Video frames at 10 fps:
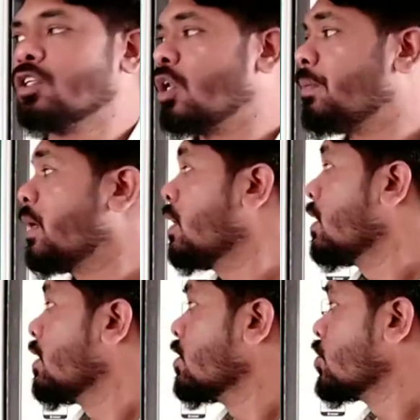It will be
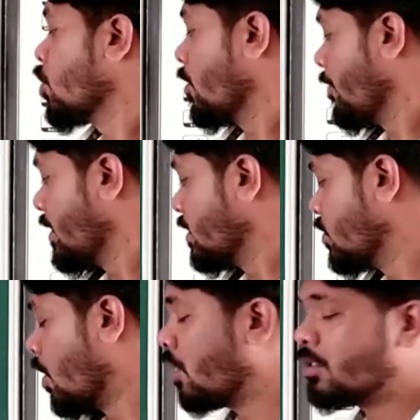shown with the
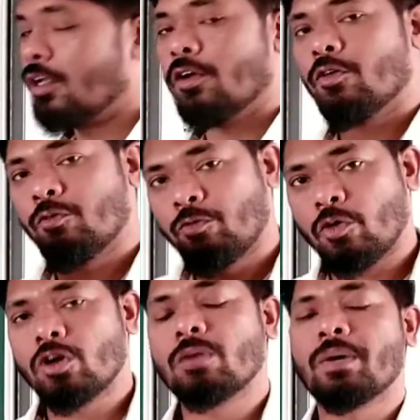dot
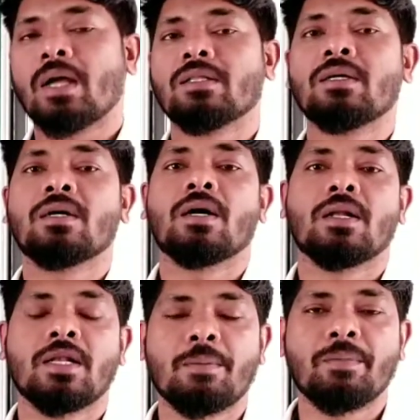followed by the
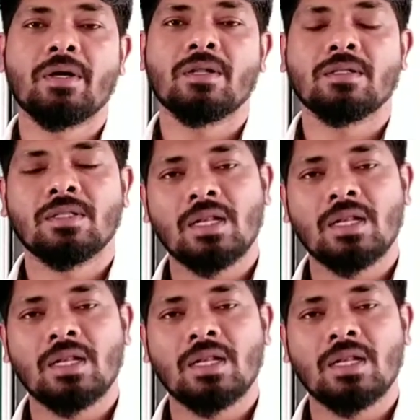number.